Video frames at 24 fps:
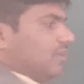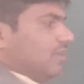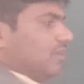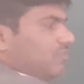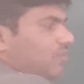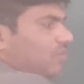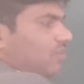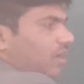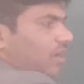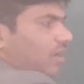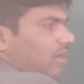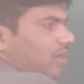It
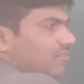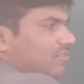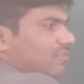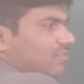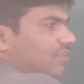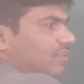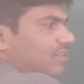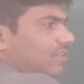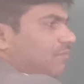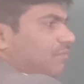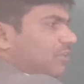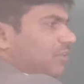is not the
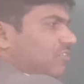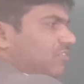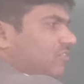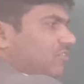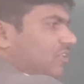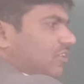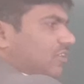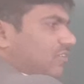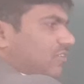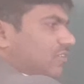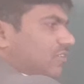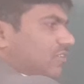same
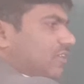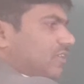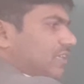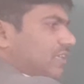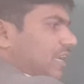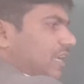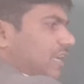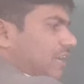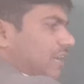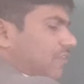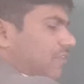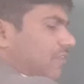distance is
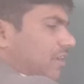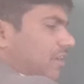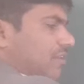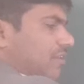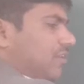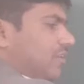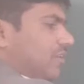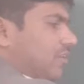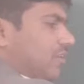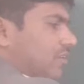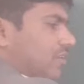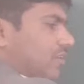
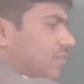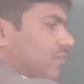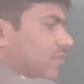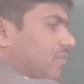traveled here.